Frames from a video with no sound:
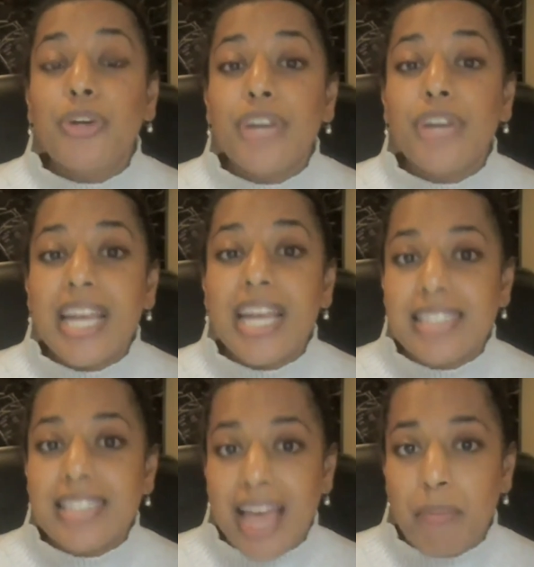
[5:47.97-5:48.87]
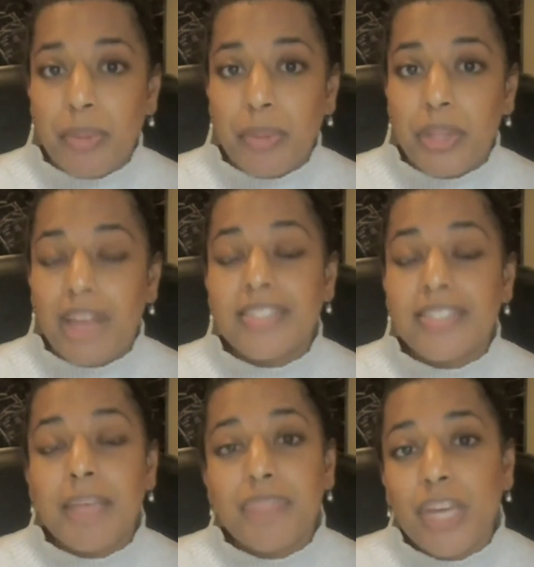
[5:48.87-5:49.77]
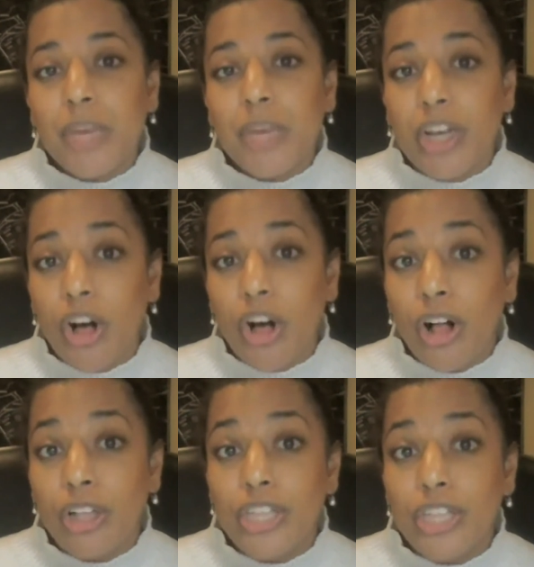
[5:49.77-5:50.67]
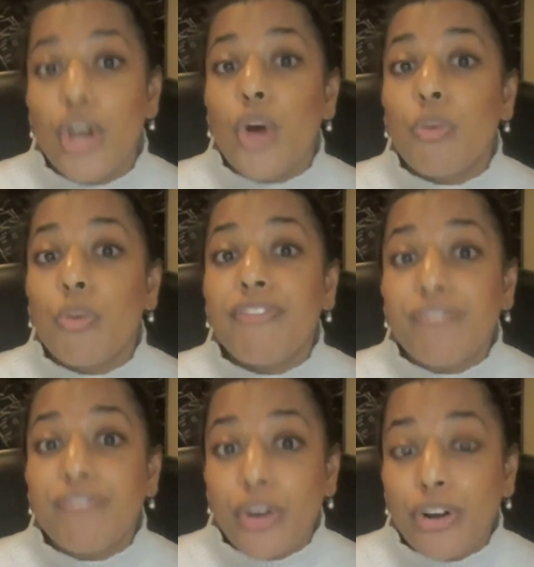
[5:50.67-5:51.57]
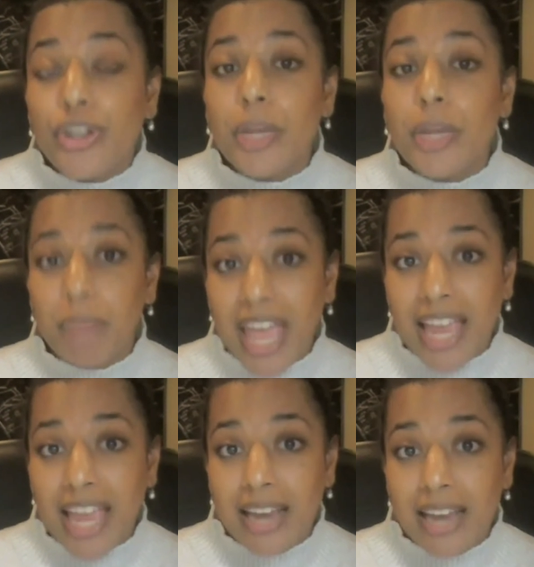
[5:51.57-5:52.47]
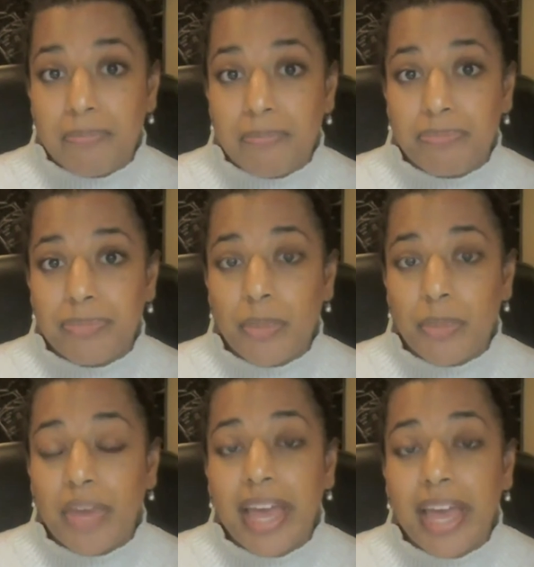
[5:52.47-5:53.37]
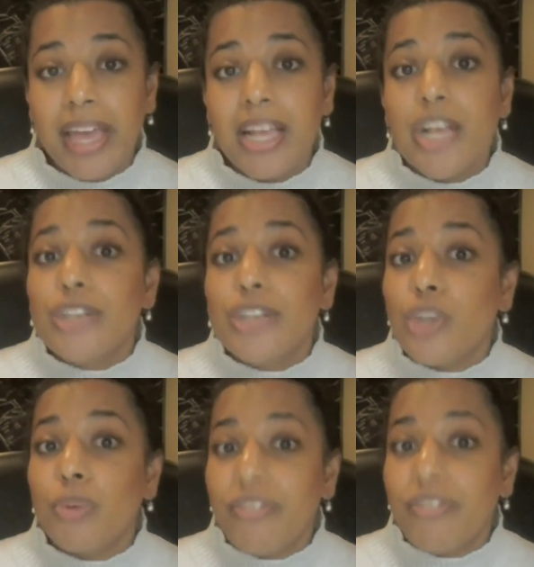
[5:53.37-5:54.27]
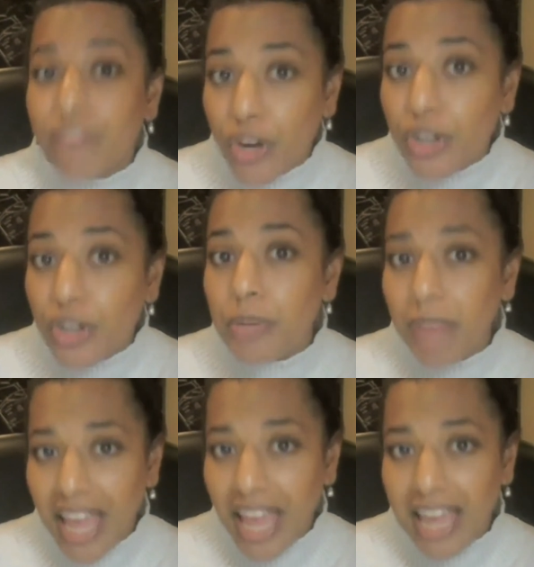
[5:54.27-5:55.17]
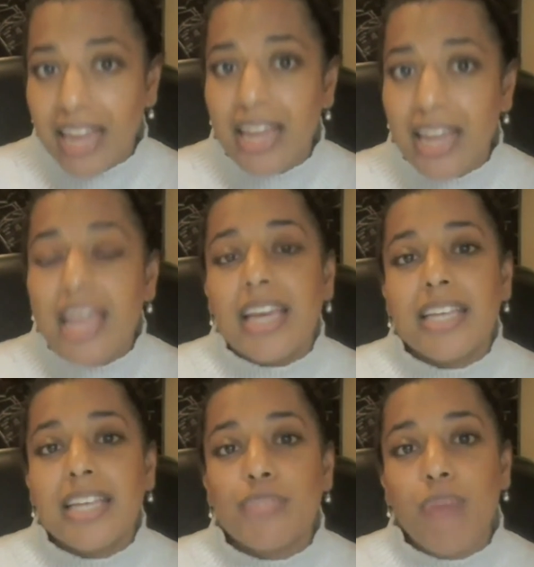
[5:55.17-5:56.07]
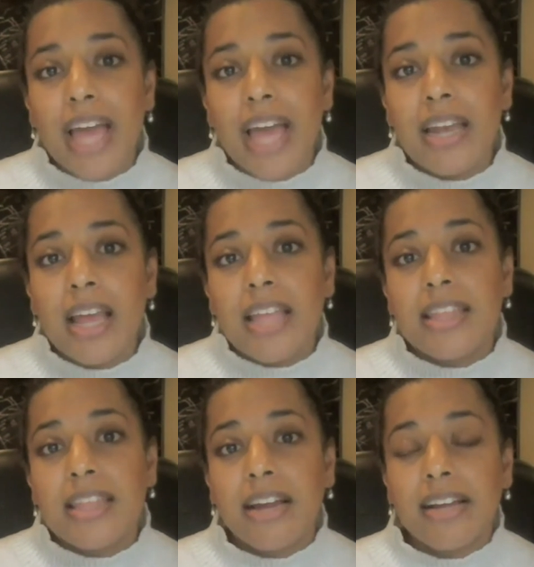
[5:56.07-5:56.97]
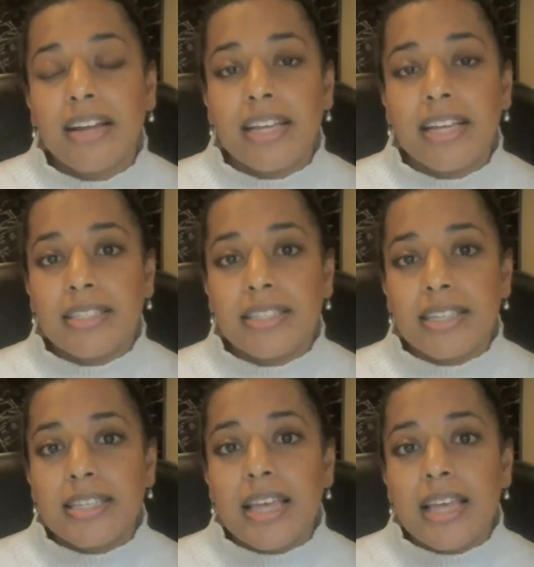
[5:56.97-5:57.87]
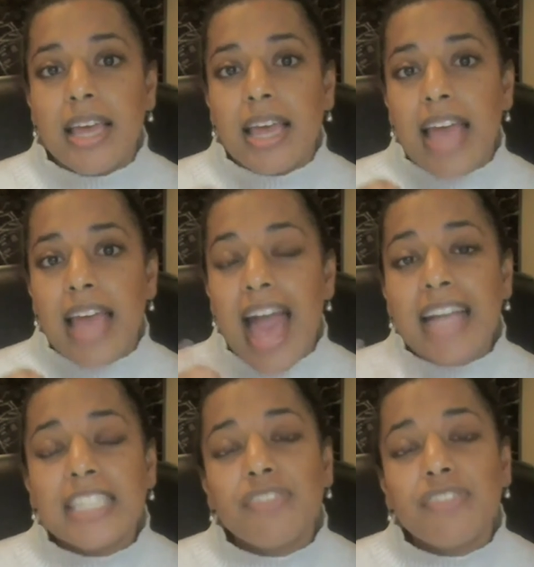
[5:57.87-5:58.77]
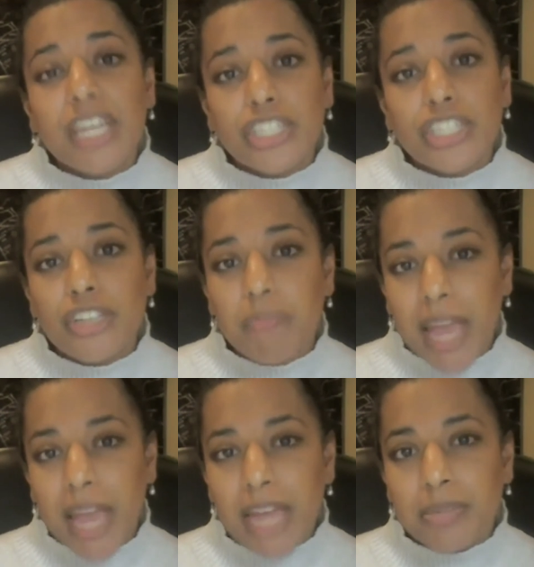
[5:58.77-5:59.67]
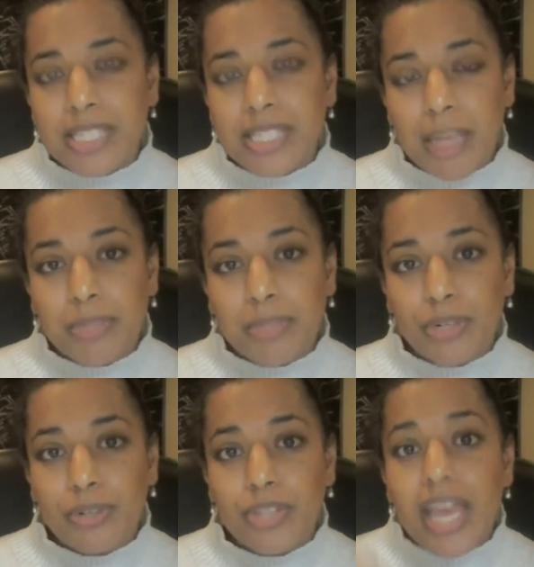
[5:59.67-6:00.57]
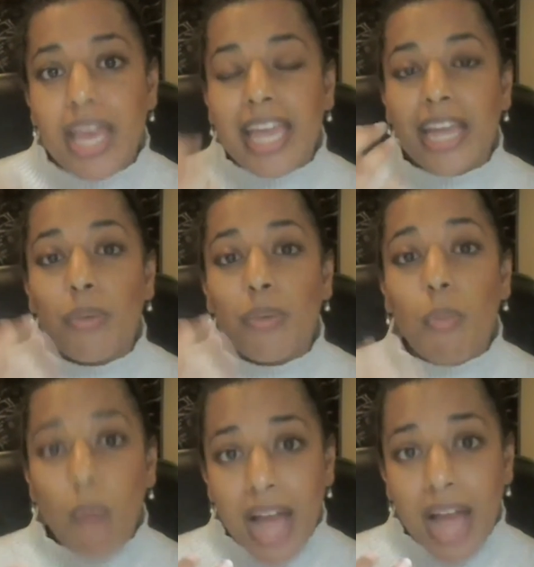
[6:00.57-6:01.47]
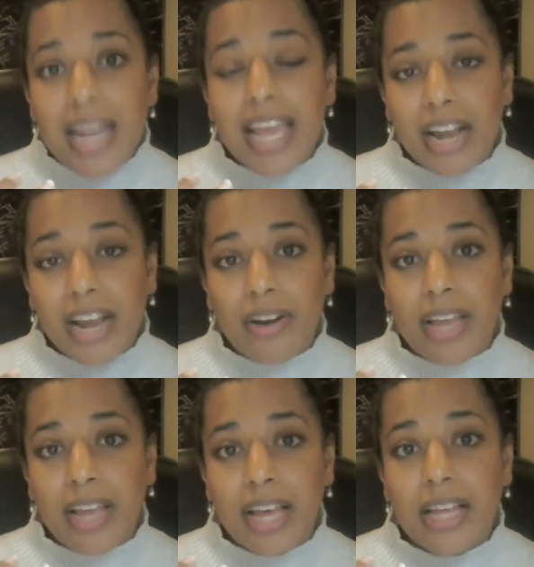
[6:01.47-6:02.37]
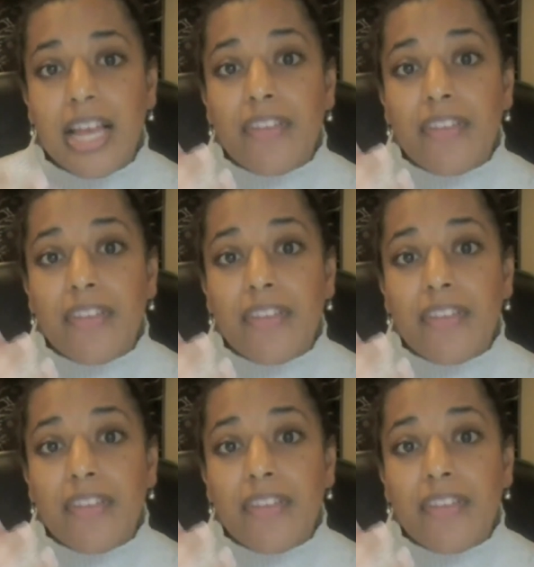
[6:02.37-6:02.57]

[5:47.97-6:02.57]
good example of something we called referred pain. Okay, so referred pain is when there is activation of pain receptors in one area